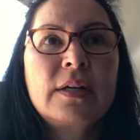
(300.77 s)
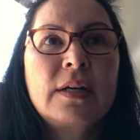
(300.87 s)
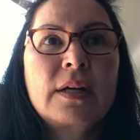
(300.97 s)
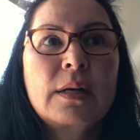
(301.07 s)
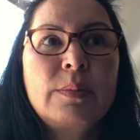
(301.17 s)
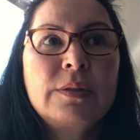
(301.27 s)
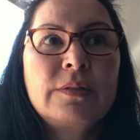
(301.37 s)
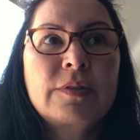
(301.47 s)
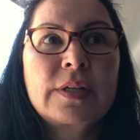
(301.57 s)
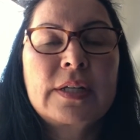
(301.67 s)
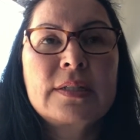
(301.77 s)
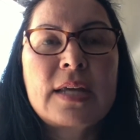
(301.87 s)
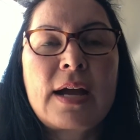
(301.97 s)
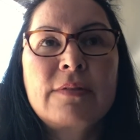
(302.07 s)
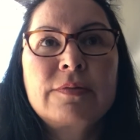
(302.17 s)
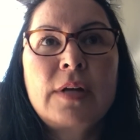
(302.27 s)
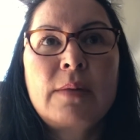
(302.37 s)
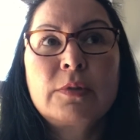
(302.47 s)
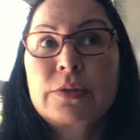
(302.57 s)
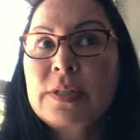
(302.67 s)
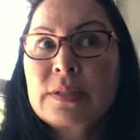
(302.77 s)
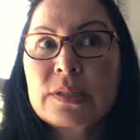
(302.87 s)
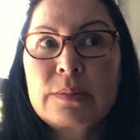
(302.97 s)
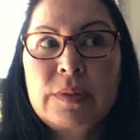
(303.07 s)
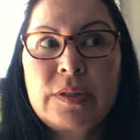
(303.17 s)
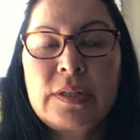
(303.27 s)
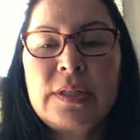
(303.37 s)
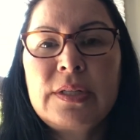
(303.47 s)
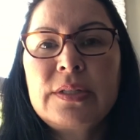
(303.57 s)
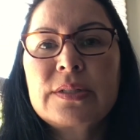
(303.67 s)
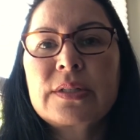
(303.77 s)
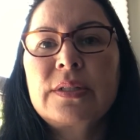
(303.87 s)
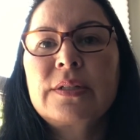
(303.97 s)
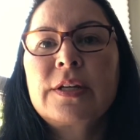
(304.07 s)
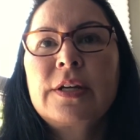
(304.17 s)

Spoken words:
a couple of our kids have learning disabilities, and